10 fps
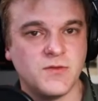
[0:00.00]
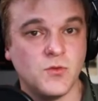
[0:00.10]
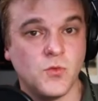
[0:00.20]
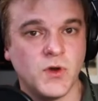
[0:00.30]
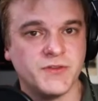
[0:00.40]

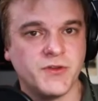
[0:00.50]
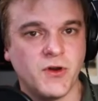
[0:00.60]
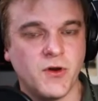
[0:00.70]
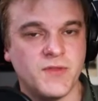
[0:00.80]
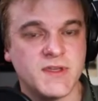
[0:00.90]
in one
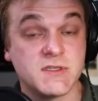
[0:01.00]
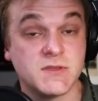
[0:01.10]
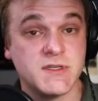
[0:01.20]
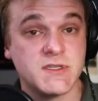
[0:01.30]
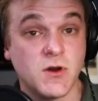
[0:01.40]
turn. That's
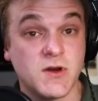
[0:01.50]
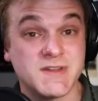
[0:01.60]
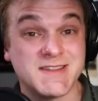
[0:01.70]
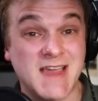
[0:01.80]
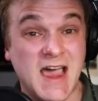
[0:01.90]
three stars.
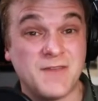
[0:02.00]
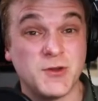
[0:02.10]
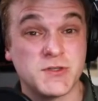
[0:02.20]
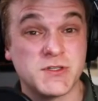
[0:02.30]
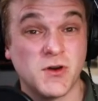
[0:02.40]
That's half
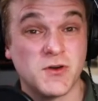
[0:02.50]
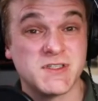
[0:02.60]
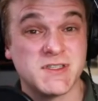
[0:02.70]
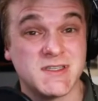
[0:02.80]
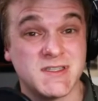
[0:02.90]
your
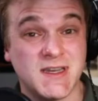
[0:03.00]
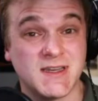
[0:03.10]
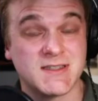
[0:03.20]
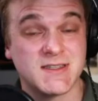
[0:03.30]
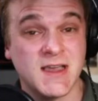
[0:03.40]
stars to
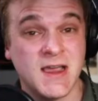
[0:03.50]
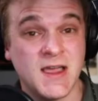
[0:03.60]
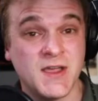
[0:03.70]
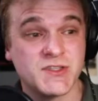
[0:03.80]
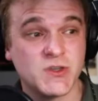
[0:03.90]
six.
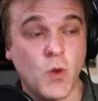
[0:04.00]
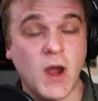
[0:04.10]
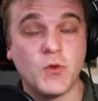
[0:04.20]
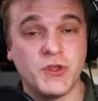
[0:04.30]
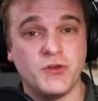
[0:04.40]
So why
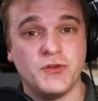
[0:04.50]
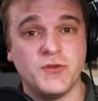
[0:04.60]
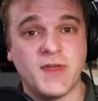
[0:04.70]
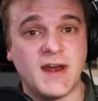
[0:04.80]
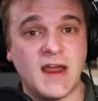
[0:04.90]
wouldn't you do
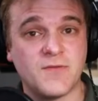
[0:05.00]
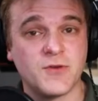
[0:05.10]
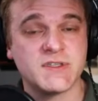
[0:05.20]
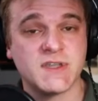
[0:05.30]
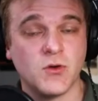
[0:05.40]
that every
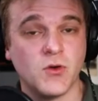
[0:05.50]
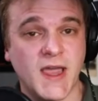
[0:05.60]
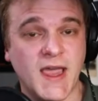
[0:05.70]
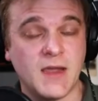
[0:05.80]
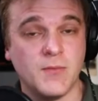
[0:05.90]
single
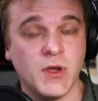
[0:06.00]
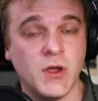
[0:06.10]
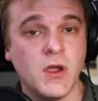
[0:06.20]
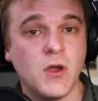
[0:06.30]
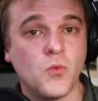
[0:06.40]
game?
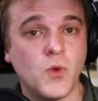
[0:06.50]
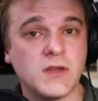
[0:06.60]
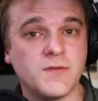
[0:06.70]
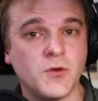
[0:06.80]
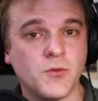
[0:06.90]
Well,
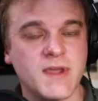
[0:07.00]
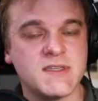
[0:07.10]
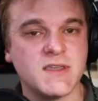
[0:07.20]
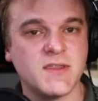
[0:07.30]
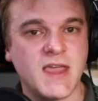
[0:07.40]
if you're
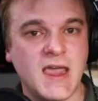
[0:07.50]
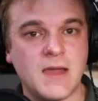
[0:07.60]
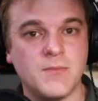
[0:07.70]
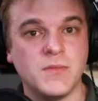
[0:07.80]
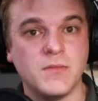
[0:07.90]
racing the
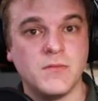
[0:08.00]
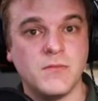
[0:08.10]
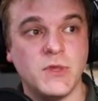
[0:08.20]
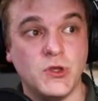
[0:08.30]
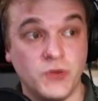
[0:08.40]
game,
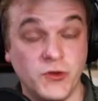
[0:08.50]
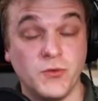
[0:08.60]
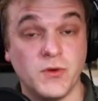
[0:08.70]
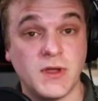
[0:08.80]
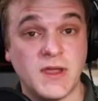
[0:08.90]
you
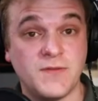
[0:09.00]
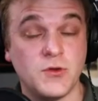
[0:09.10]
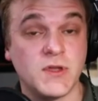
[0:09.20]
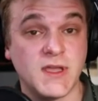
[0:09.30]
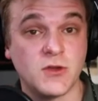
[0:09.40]
do. If you
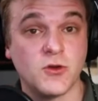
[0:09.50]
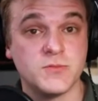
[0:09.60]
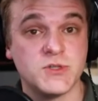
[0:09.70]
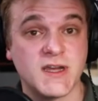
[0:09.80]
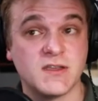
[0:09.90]
can get yeah. your
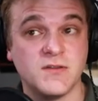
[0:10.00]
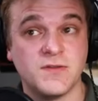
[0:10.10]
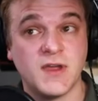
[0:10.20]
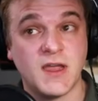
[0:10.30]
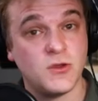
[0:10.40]
objective
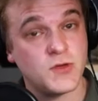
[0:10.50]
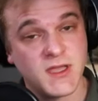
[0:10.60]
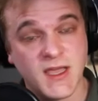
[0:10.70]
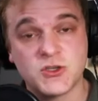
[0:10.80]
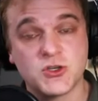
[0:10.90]
and you can
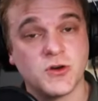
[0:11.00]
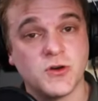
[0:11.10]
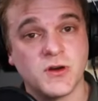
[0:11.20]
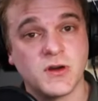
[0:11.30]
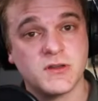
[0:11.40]
get
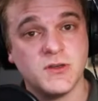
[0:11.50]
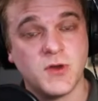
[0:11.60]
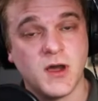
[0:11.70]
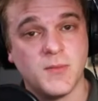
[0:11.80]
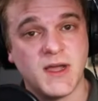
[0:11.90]
your two
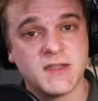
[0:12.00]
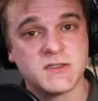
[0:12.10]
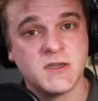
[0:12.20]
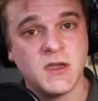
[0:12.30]
combats,